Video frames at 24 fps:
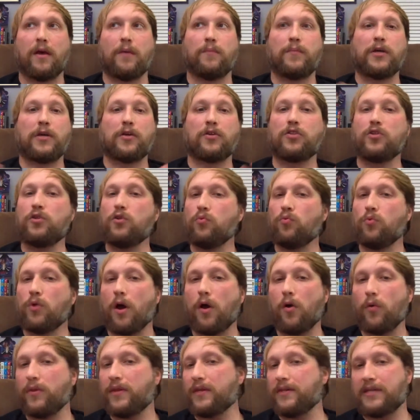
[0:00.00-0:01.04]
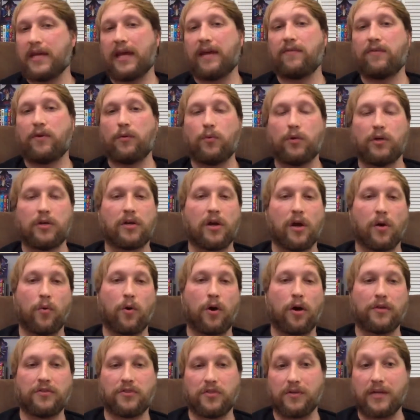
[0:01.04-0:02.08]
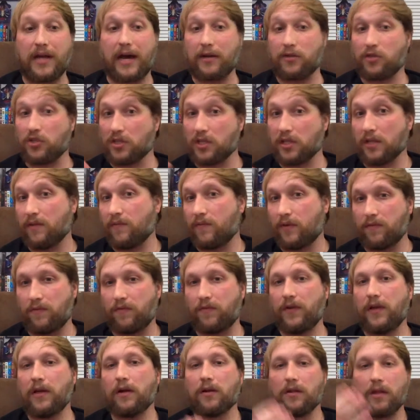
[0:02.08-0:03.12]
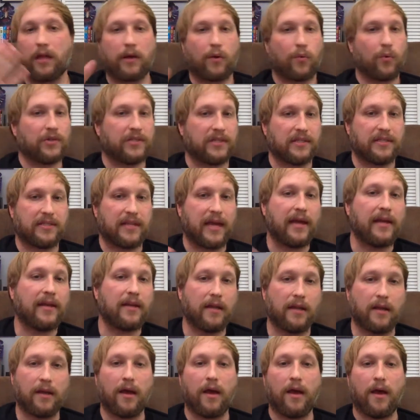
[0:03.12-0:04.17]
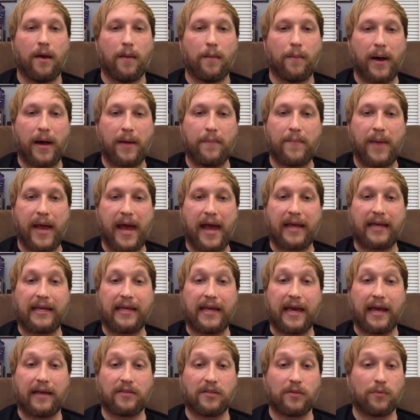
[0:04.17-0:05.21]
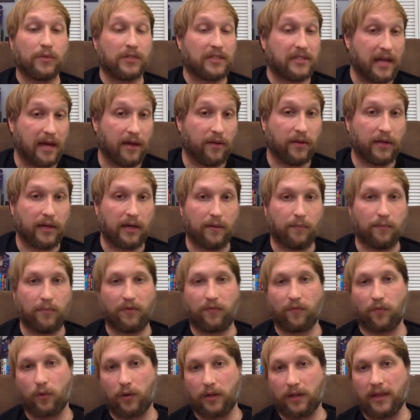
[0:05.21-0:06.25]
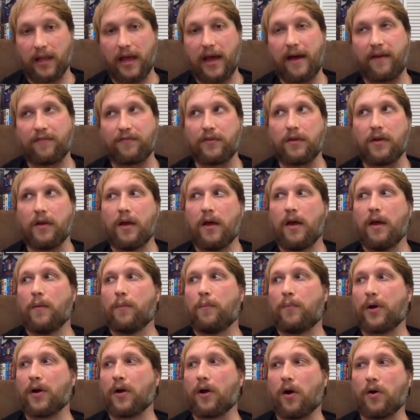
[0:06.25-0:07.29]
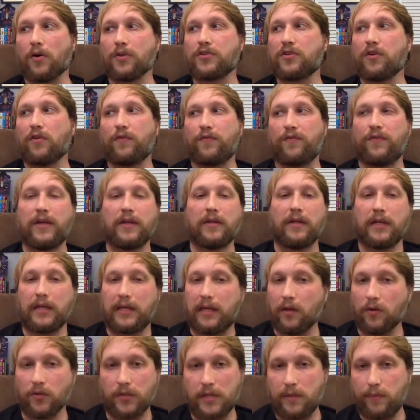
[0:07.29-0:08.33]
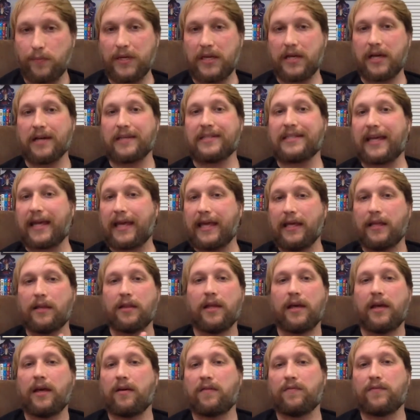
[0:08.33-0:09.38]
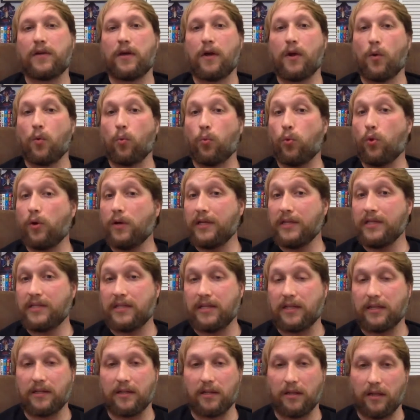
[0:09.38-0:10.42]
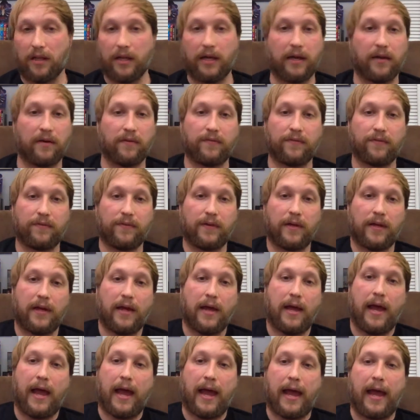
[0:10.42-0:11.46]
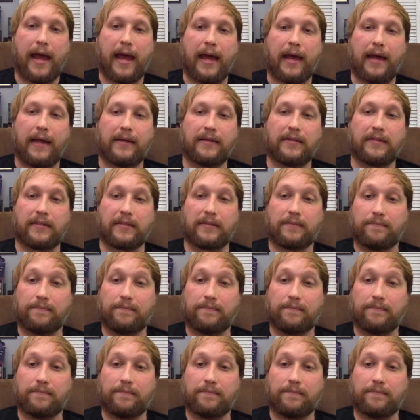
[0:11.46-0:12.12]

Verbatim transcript: Because you know that Davy would go on to not just live in fear like was intended by Mackie as he was telling him before he left, but also feeling guilty because he lived what he didn't live. And